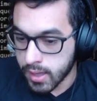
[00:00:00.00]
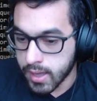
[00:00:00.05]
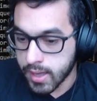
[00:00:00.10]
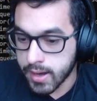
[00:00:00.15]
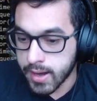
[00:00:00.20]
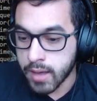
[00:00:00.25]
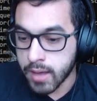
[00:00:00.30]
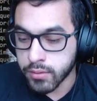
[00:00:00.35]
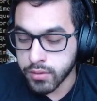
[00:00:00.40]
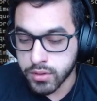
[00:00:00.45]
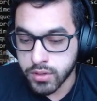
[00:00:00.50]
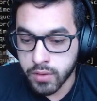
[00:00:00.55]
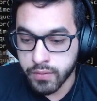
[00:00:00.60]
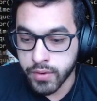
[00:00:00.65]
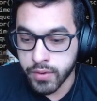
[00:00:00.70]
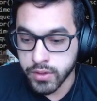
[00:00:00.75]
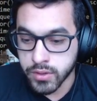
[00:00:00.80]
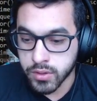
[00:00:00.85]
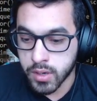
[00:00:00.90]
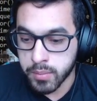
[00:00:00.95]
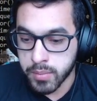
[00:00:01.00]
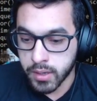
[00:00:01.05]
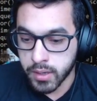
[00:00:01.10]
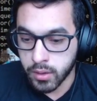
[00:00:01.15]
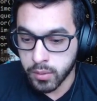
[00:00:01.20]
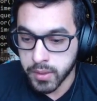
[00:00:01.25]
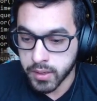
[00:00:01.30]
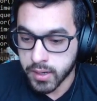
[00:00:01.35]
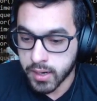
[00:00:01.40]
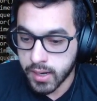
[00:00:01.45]
And now the server is going to be a
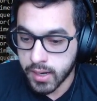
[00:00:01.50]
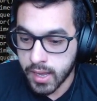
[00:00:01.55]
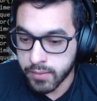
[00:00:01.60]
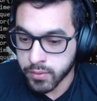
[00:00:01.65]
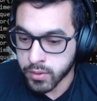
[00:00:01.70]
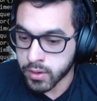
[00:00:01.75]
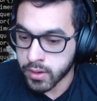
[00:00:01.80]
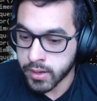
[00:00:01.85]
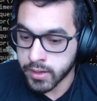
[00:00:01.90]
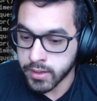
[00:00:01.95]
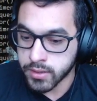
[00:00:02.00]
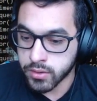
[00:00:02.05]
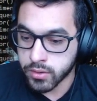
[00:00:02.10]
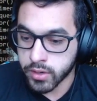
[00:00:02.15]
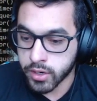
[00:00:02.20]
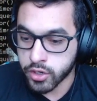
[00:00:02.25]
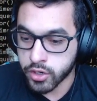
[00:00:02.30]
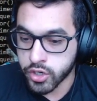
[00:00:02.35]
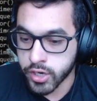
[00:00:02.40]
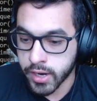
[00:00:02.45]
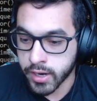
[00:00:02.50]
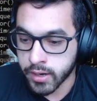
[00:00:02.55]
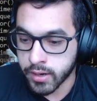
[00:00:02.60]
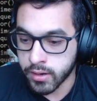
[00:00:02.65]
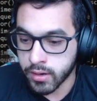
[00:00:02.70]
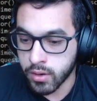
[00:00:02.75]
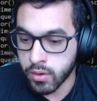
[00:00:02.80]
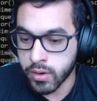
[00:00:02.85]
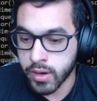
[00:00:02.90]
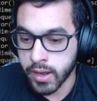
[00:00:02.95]
little bit clever, and it's going to
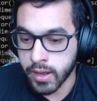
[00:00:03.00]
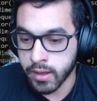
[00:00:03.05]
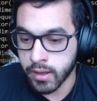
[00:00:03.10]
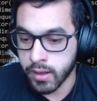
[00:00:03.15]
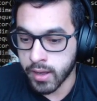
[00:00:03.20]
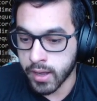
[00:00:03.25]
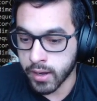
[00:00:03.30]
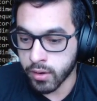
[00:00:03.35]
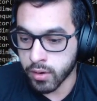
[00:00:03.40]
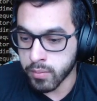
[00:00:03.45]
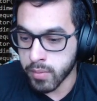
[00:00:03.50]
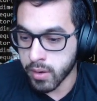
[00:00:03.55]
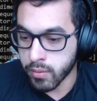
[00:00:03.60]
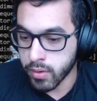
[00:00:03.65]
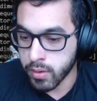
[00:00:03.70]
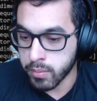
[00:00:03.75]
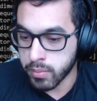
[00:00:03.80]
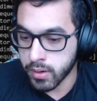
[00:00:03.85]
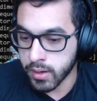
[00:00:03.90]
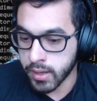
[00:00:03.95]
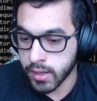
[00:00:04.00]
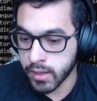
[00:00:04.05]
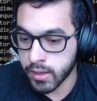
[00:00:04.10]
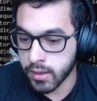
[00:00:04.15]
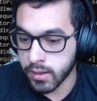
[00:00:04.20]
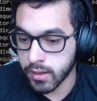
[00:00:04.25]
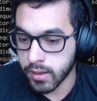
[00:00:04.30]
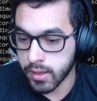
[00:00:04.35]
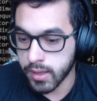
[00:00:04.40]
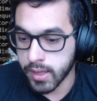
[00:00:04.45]
check, okay, I got my
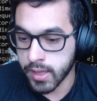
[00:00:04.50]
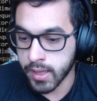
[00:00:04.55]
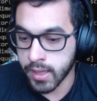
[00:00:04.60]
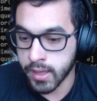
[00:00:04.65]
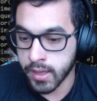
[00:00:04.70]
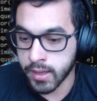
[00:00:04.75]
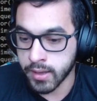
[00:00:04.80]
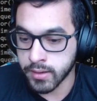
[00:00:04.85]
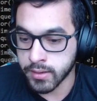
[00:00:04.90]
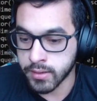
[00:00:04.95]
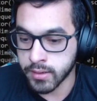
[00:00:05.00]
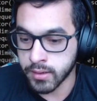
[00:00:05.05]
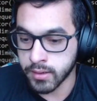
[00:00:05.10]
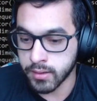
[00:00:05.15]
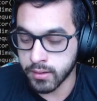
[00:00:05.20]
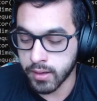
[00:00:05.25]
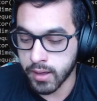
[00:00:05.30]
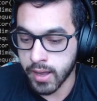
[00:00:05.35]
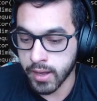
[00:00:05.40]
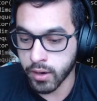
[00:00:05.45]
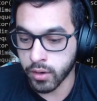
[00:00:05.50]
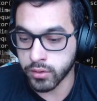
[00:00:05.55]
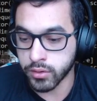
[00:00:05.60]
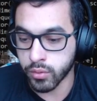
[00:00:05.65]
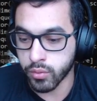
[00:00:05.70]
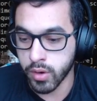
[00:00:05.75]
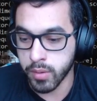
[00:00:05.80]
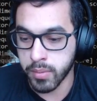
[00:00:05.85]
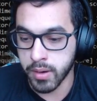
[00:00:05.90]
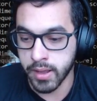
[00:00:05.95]
replay and I got
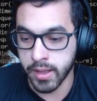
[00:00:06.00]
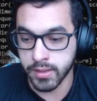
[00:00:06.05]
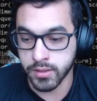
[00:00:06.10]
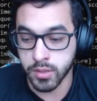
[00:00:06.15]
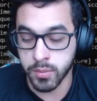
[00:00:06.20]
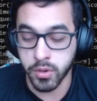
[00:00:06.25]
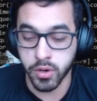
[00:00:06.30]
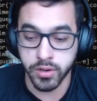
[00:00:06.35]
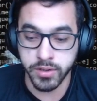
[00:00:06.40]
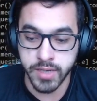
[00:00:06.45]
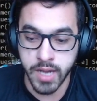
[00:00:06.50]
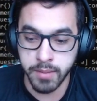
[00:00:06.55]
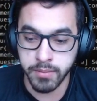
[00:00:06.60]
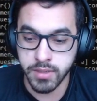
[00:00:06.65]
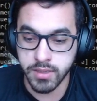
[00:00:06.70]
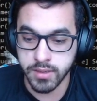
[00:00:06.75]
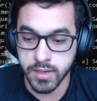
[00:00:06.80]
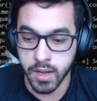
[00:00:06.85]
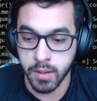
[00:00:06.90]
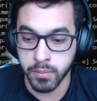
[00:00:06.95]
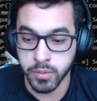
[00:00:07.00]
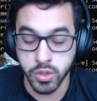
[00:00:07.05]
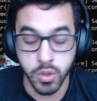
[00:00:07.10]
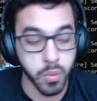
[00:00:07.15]
the replay at some other timestamp.